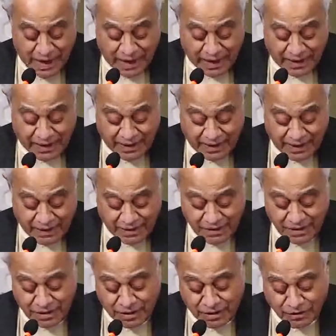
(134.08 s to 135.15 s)
Here,
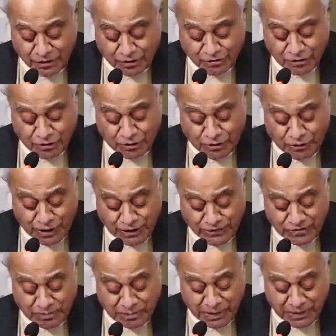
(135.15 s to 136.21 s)
Dr. Kaul
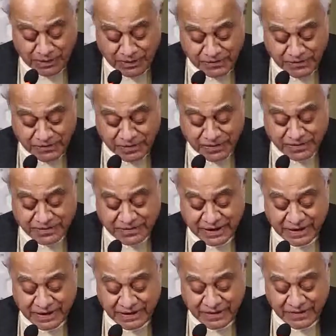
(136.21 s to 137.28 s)
experienced the
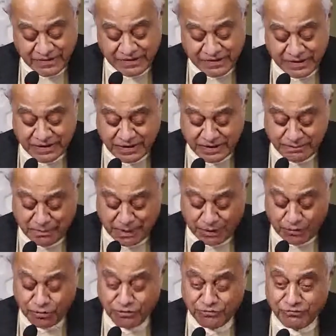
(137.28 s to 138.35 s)
terror seeded by
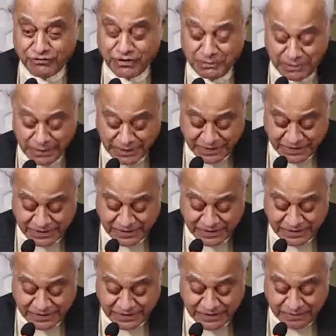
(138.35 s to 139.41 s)
Ulfa
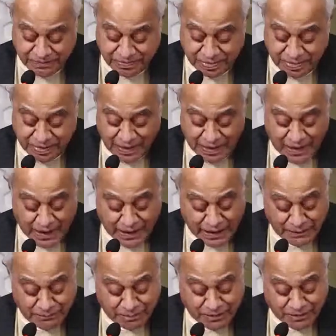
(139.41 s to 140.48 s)
militants,
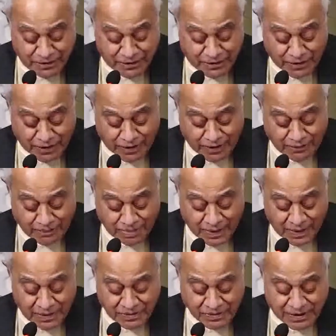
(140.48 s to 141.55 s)
in particular,
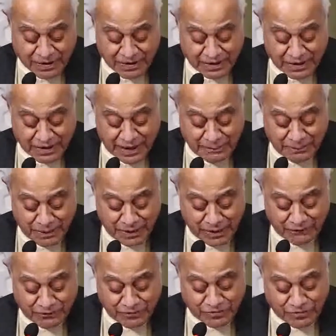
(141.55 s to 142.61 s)
the kidnapping
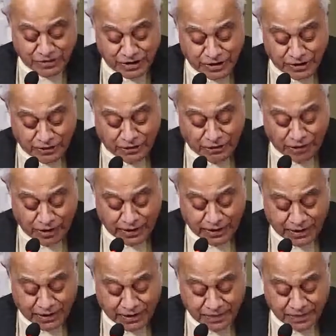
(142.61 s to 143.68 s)
of a senior
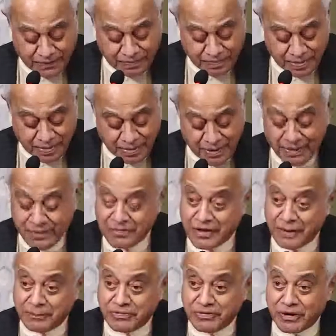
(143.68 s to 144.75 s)
colleague,
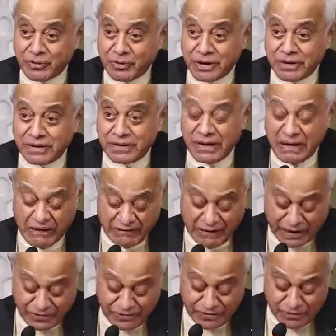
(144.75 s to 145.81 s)
subsequent
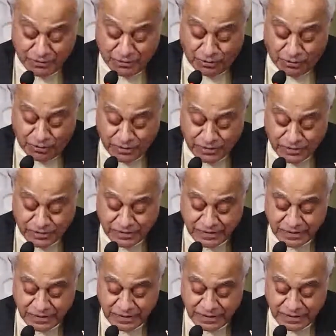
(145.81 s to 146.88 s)
ransom calls,
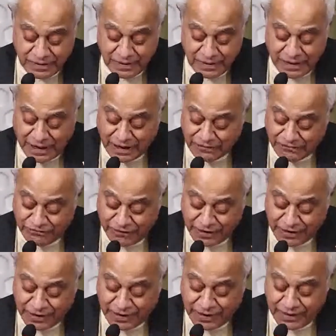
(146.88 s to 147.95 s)
and
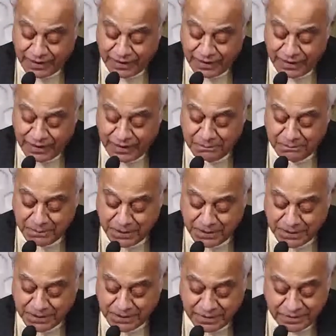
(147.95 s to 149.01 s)
finally,
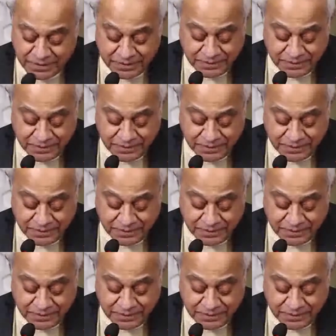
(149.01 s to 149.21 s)
murder.